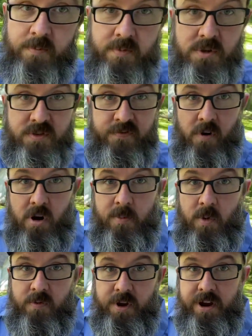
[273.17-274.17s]
from. There's a farm
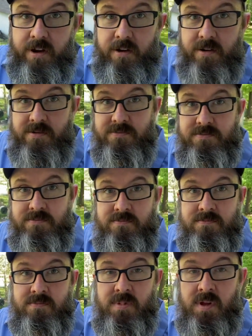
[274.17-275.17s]
over here
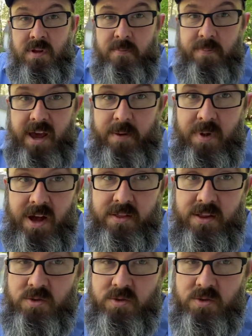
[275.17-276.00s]
back behind these